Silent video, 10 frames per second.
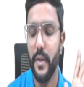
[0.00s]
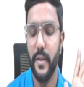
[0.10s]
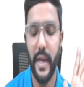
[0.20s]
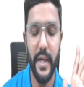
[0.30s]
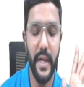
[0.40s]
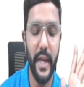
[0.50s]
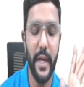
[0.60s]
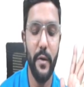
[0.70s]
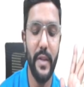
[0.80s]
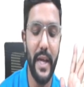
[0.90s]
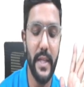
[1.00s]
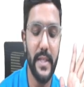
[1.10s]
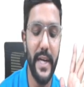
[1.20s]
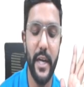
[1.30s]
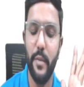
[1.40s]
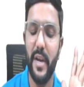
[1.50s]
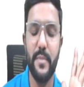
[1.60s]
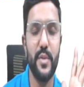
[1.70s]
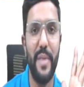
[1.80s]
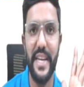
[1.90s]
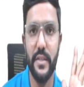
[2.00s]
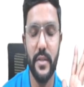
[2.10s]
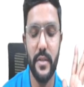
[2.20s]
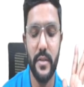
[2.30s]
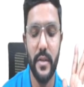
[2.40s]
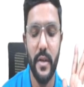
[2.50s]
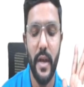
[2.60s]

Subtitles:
Then take it to the other side, it becomes minus.